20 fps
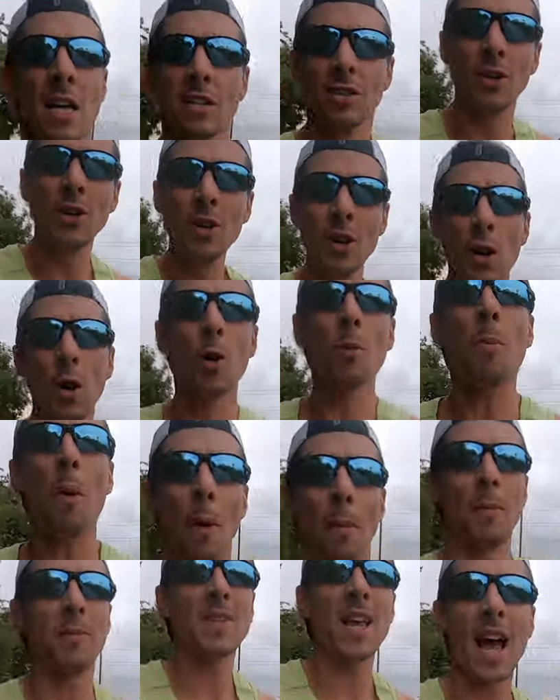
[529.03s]
So no
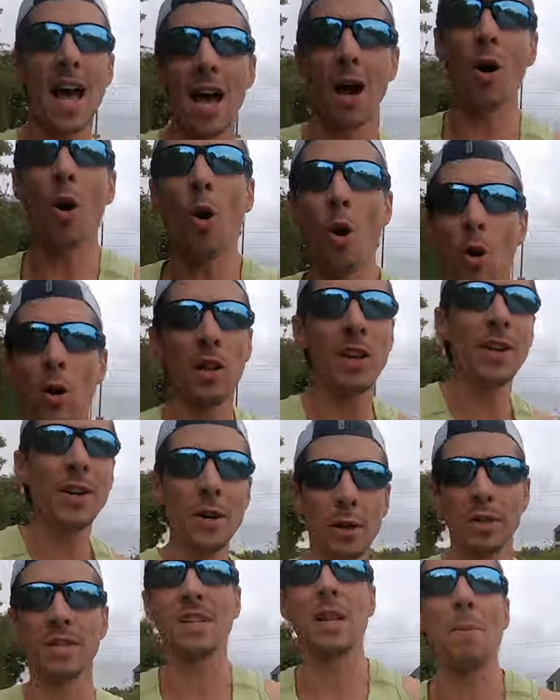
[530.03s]
problems at all,
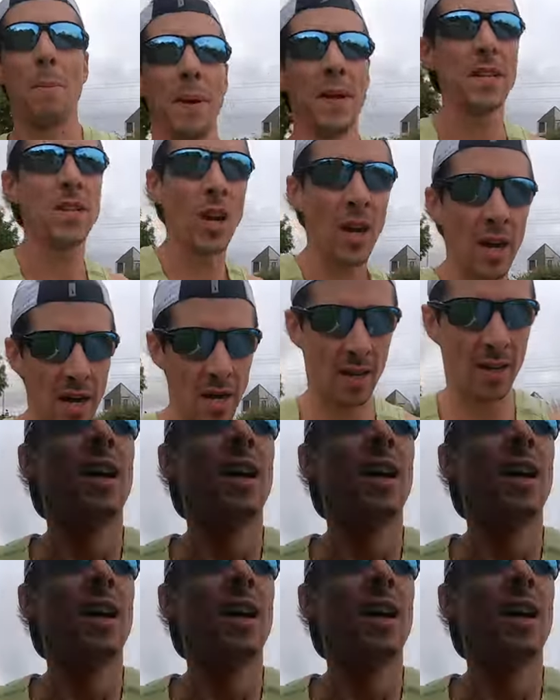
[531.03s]
no slippage.